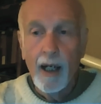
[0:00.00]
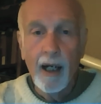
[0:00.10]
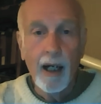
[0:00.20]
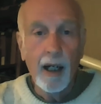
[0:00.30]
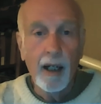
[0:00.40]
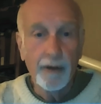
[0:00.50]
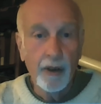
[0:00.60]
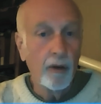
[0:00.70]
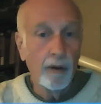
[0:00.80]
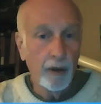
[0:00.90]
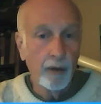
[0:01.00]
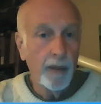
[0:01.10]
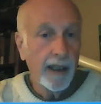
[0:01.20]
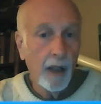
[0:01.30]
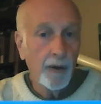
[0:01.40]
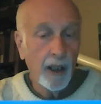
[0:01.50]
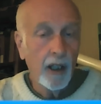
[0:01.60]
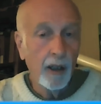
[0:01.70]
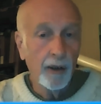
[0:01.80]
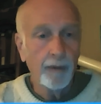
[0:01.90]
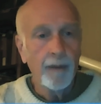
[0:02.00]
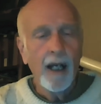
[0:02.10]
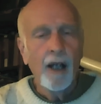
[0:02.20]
uh, to, to pick out the colors.